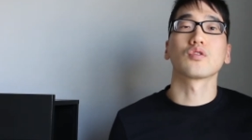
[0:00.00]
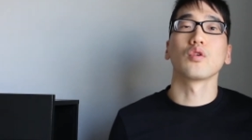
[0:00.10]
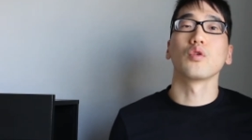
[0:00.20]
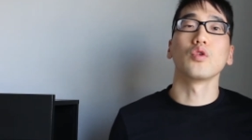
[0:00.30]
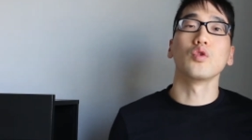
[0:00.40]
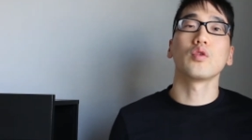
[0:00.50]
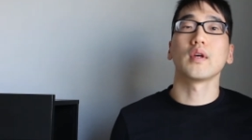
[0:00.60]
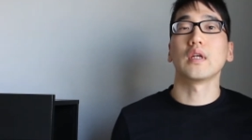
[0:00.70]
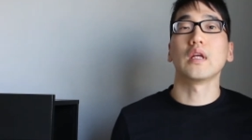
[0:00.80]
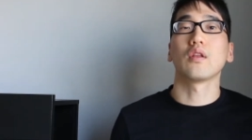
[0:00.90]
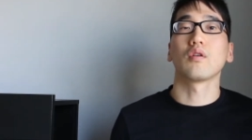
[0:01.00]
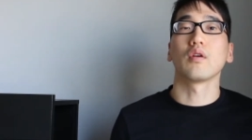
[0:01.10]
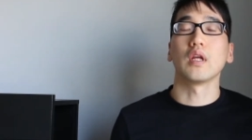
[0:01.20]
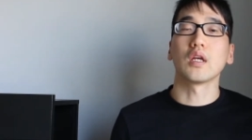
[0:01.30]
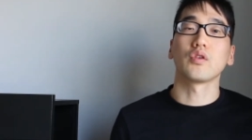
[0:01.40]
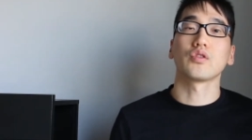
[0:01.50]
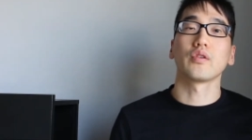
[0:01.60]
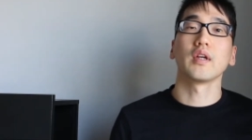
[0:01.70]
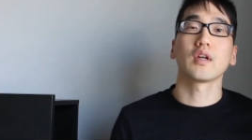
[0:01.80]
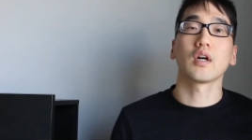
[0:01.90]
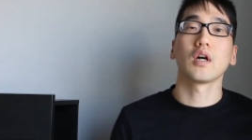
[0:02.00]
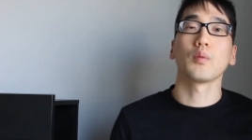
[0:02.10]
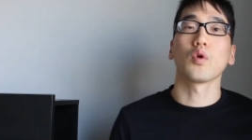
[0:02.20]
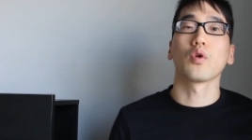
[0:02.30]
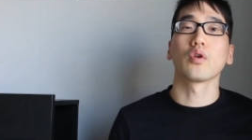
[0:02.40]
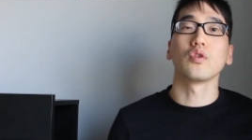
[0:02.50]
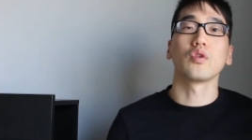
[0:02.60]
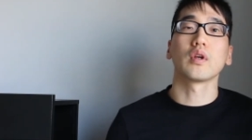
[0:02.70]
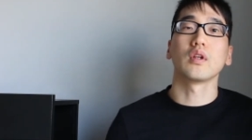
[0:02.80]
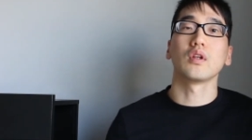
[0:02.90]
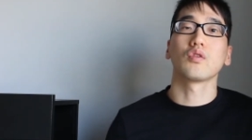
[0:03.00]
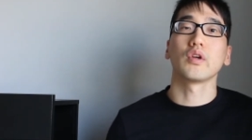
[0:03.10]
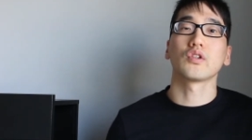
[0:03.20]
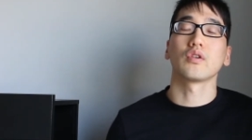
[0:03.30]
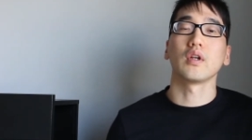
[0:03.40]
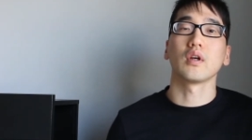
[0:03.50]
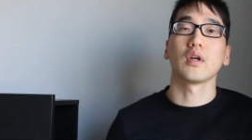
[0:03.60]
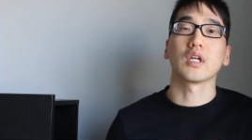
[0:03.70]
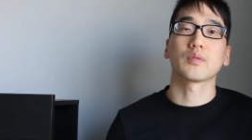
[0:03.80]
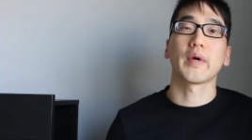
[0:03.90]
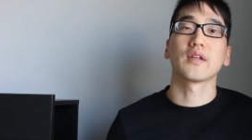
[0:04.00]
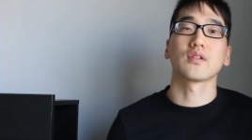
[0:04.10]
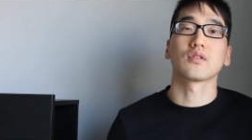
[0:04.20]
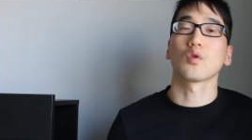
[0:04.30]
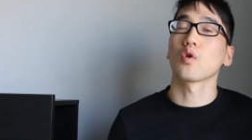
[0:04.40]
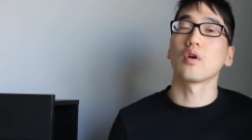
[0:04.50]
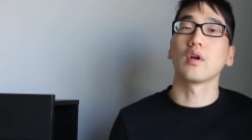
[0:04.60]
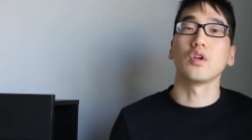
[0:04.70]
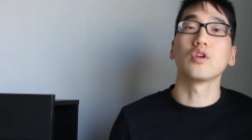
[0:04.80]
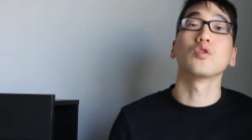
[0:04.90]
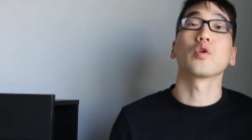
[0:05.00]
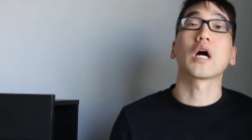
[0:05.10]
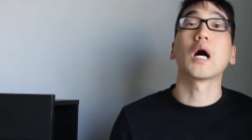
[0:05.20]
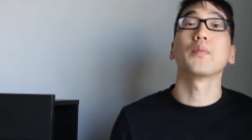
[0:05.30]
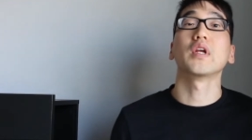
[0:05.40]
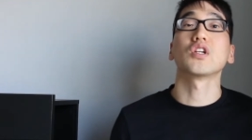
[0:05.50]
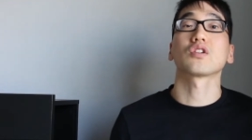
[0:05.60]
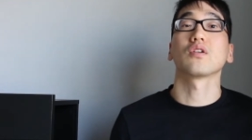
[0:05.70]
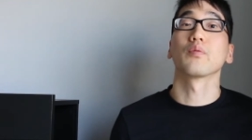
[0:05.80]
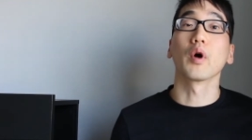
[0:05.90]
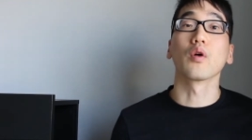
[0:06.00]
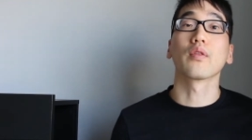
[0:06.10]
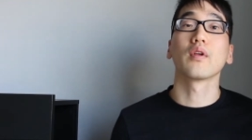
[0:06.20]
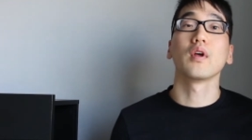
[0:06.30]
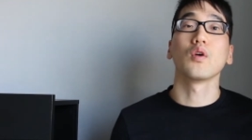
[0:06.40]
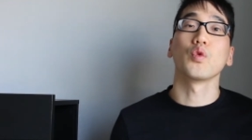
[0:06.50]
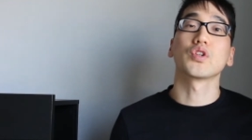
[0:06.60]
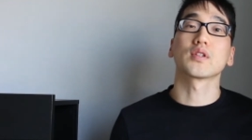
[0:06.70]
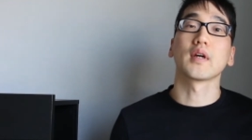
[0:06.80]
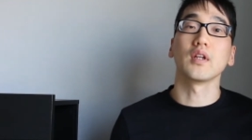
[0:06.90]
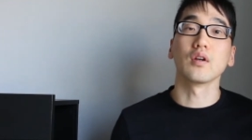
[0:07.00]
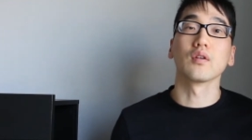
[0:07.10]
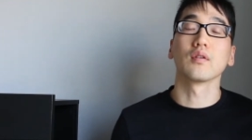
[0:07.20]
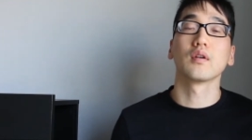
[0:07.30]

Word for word: So you can either increase your income or you can decrease your expenses or you can do a combination of both, which is ideal.